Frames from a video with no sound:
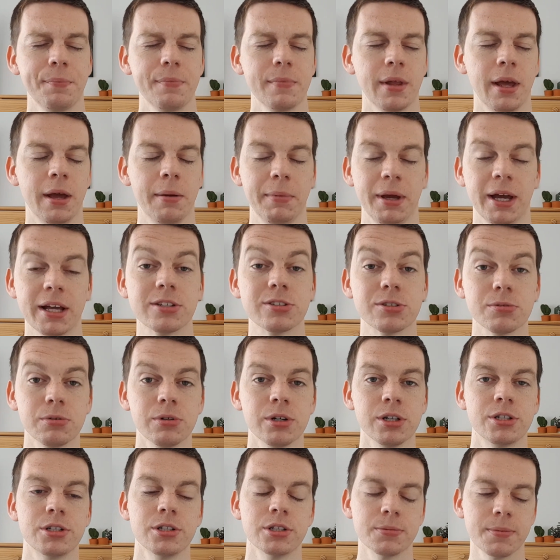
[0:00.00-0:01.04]
and he had some
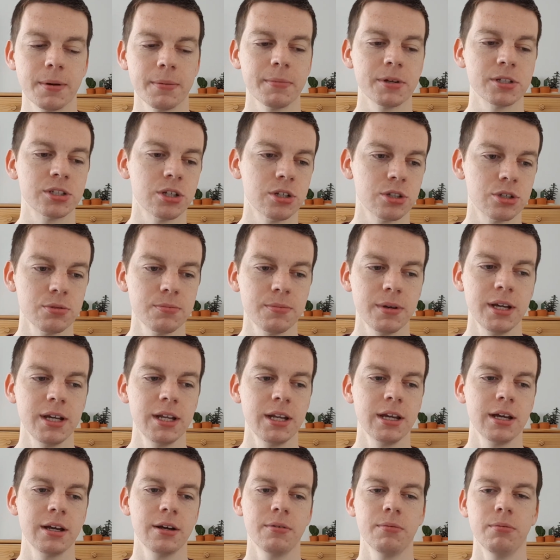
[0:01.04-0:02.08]
questions about my social
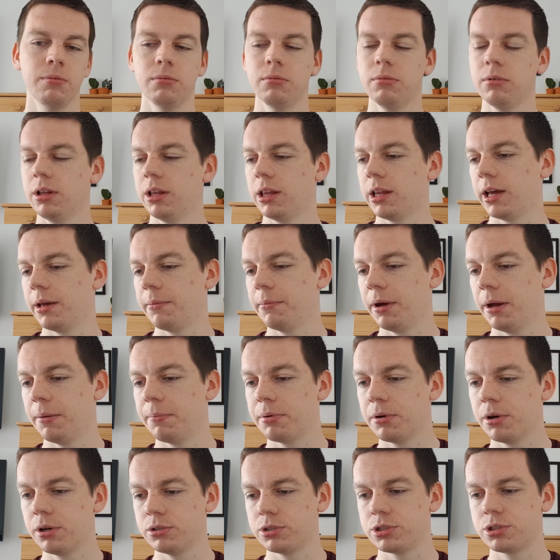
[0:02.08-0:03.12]
media, like my
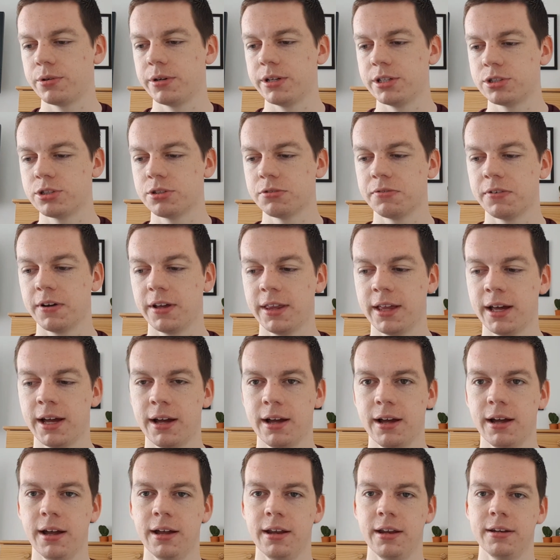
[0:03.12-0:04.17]
approach to it and stuff like
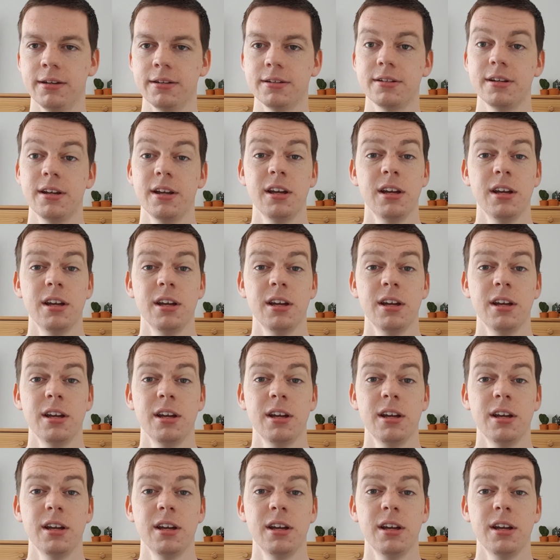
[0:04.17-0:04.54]
that, and